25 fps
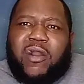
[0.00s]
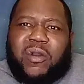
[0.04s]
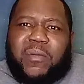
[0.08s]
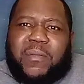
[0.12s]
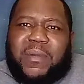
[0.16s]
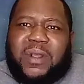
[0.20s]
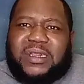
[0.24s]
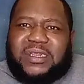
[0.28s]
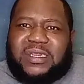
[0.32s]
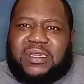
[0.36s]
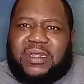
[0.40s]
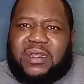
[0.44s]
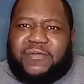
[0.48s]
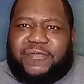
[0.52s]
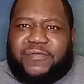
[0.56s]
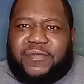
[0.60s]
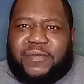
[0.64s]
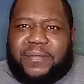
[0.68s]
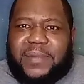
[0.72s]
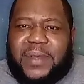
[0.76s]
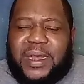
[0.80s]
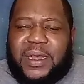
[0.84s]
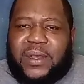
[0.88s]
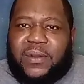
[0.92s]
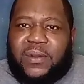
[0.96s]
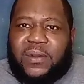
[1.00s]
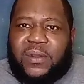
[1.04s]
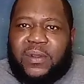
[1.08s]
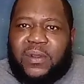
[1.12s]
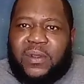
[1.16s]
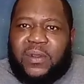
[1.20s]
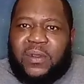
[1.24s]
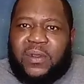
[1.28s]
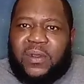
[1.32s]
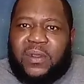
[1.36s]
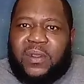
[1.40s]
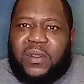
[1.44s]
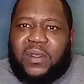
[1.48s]
that I have no
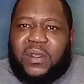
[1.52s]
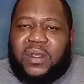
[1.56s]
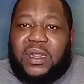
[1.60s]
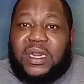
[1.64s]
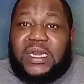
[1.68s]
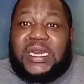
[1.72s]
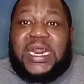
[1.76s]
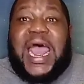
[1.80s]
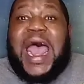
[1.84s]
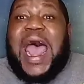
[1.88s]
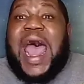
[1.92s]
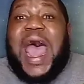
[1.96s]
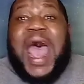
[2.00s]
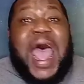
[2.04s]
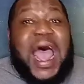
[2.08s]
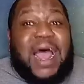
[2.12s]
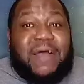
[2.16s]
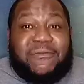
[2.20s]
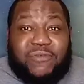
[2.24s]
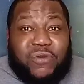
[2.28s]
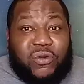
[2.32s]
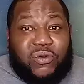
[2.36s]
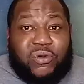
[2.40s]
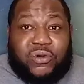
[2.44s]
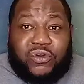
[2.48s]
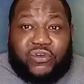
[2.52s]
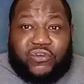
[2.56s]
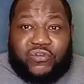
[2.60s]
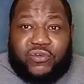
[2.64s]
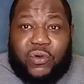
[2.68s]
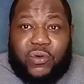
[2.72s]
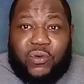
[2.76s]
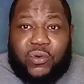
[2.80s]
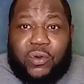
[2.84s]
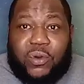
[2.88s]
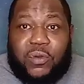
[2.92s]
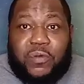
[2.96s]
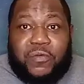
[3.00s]
control over, I gotta get
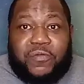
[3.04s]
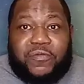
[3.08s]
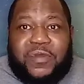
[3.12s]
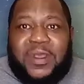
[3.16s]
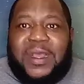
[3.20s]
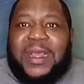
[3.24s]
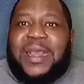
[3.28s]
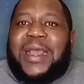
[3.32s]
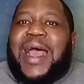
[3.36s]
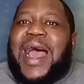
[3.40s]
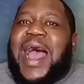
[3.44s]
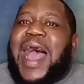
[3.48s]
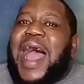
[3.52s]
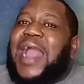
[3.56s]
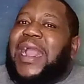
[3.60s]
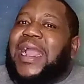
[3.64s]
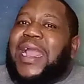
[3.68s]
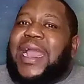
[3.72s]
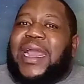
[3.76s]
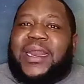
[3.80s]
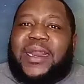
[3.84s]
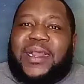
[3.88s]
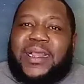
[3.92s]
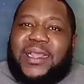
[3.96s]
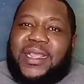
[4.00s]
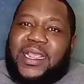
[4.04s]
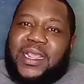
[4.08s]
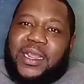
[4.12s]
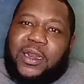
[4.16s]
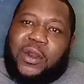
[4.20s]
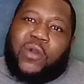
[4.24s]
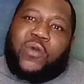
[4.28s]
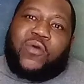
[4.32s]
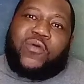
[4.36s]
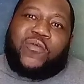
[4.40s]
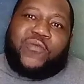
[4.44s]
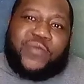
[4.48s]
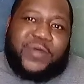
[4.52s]
over that.
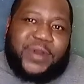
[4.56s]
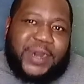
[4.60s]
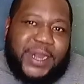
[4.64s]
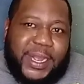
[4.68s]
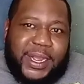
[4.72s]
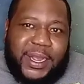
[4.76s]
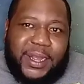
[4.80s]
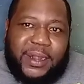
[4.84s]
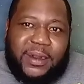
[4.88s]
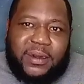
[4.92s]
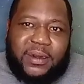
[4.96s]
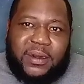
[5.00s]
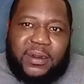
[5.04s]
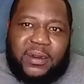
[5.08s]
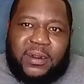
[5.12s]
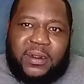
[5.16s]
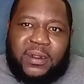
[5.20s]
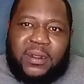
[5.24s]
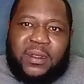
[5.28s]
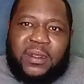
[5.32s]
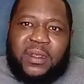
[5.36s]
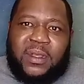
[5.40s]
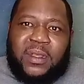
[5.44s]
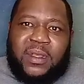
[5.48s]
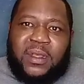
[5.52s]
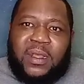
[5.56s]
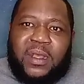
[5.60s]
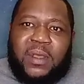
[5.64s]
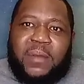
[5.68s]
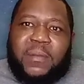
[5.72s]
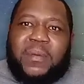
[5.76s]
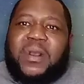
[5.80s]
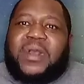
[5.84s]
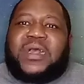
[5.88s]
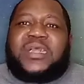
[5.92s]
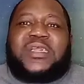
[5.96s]
Because it ain't gonna help my progress.